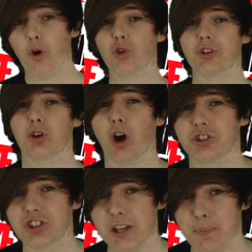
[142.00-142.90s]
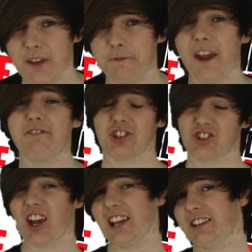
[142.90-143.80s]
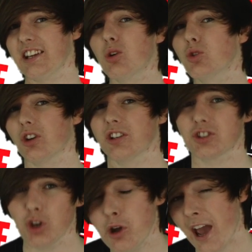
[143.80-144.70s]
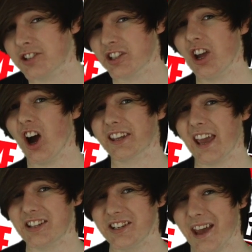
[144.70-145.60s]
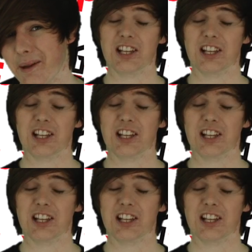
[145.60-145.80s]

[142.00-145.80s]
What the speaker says: also got GP favourite Jake Nichols on his new STI KTM.